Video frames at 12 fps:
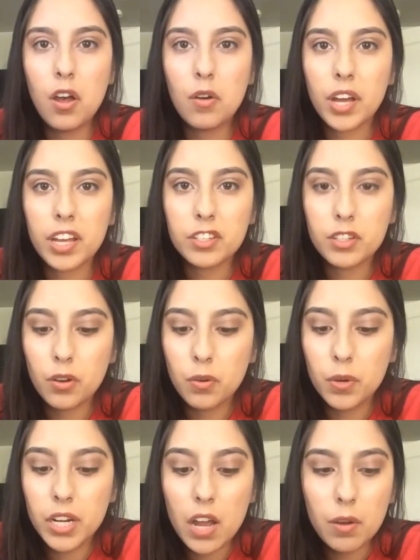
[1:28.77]
Okay, so
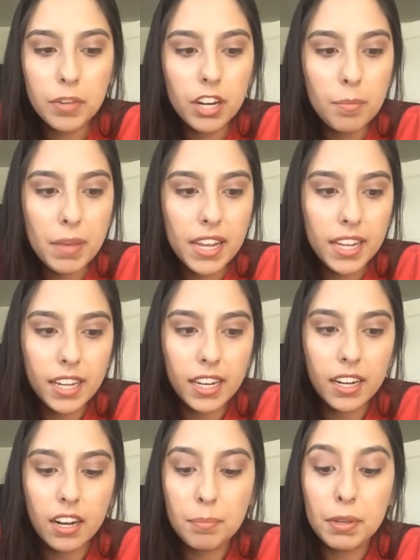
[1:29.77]
now I'm gonna
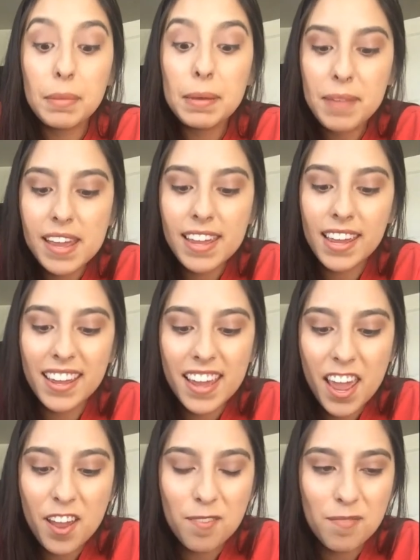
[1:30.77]
be making
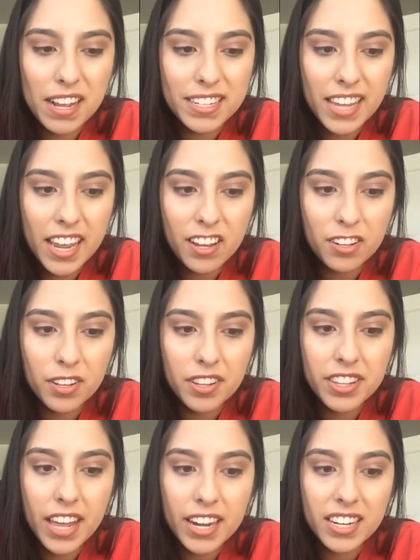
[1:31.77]
a rectangle
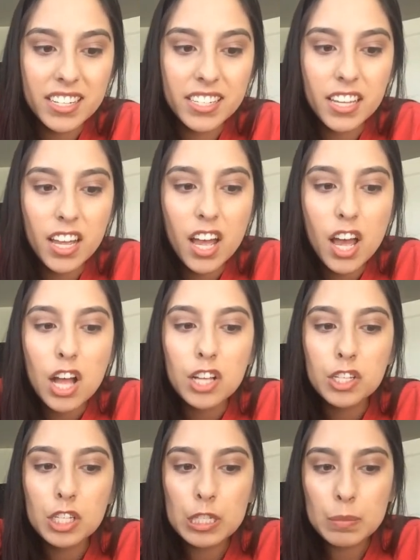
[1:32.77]
that is
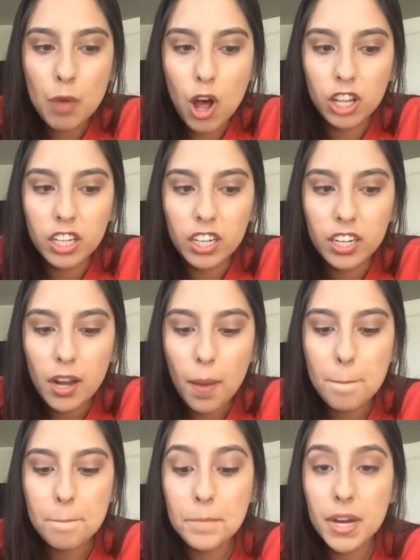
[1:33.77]
smaller
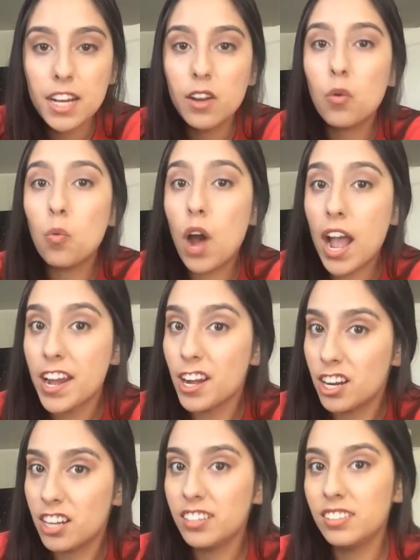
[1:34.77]
but
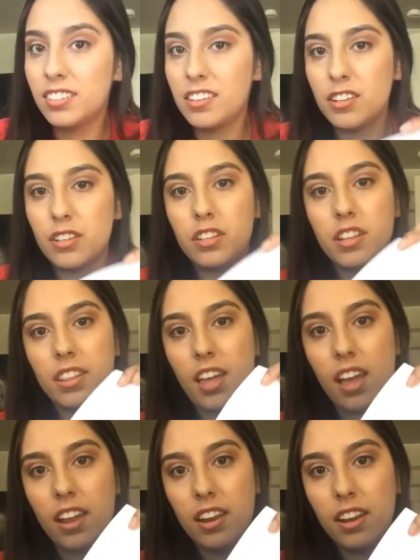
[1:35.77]
wider
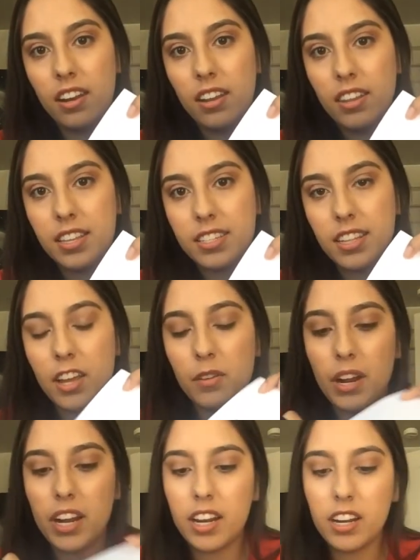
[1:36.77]
than this line
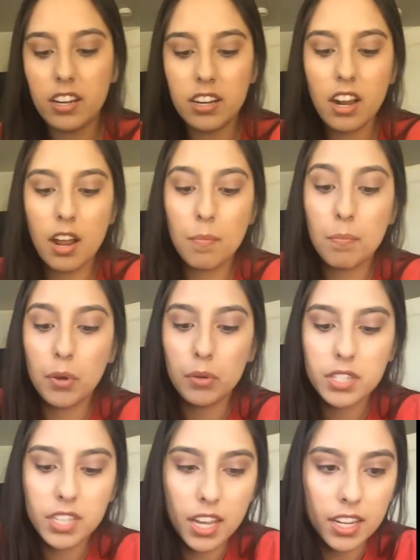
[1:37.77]
right here on both
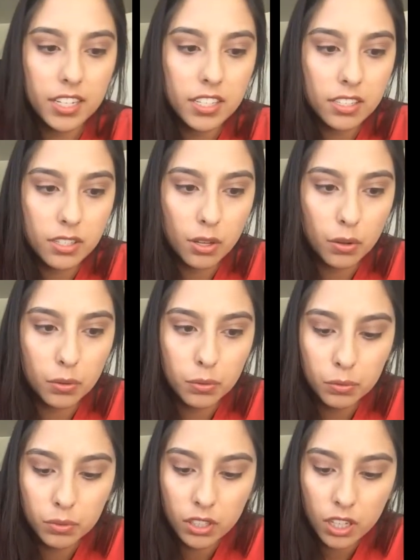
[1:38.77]
sides. So
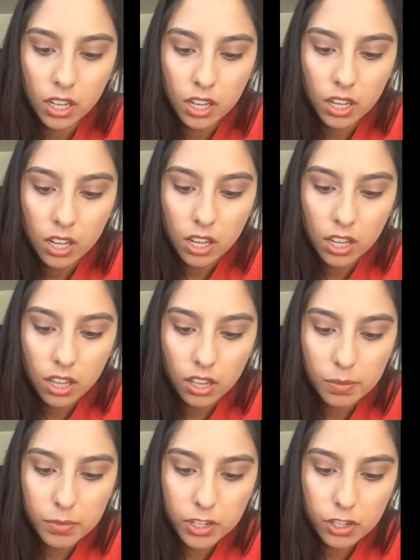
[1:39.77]
let
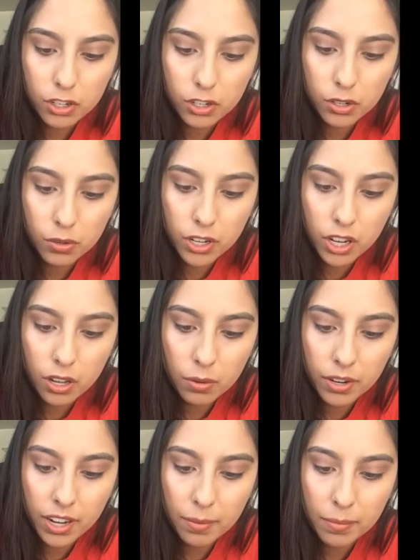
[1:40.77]
me just show y'all
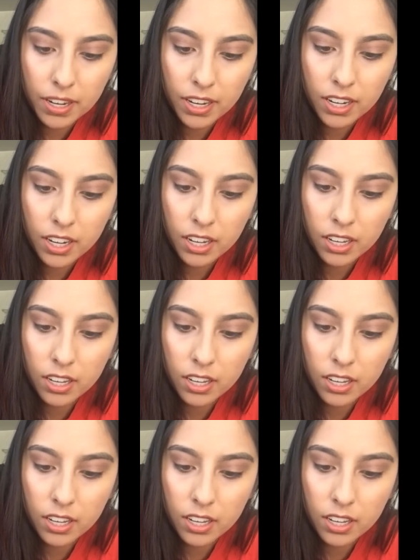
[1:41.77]
what I mean.